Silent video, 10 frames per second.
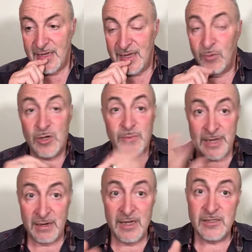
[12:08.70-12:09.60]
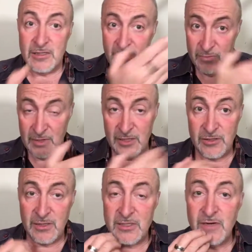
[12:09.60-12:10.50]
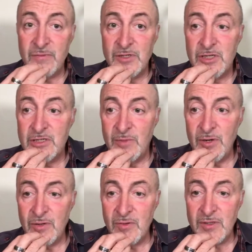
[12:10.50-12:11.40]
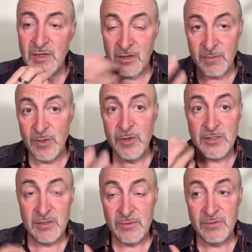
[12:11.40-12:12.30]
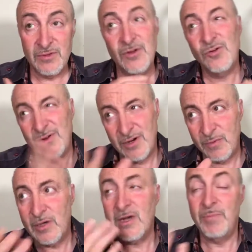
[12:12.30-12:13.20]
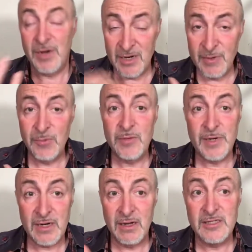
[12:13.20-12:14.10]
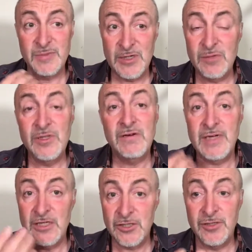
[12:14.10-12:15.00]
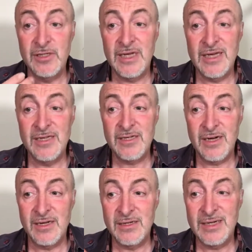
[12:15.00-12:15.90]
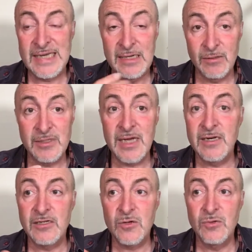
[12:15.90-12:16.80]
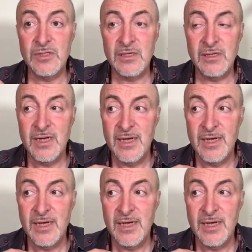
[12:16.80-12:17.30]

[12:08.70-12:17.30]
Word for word: in working with my clients, as I said from the testimonial, a lot of my work, a part of my work with my clients, especially when they've got history that is unhealed and is causing